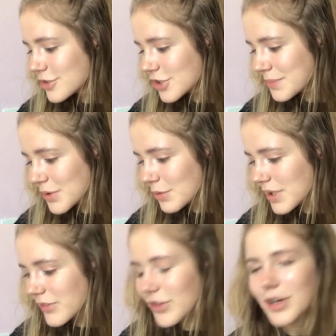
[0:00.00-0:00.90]
ship
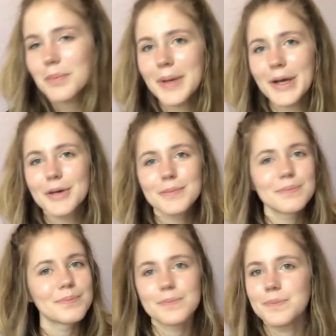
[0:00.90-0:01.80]
or whatever I mail,
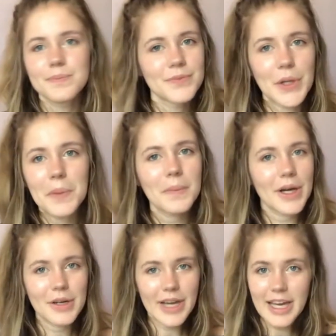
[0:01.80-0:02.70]
no,
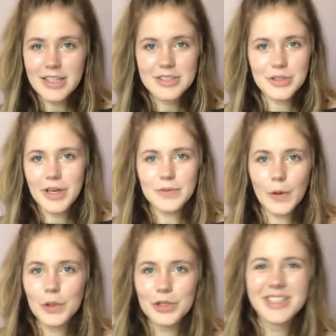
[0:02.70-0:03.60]
I still
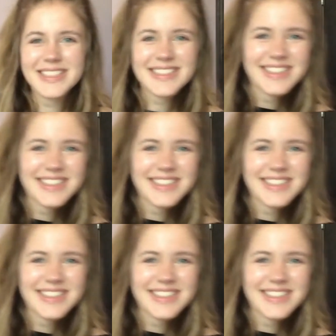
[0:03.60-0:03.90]
have no clue.